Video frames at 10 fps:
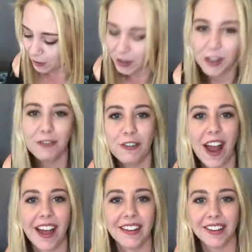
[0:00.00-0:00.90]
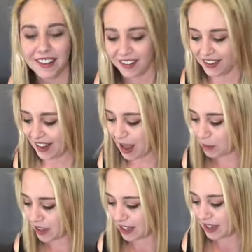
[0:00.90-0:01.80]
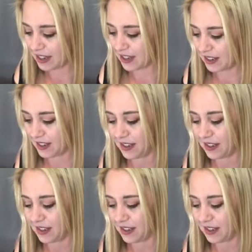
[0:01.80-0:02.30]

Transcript: What a good friend, Emily.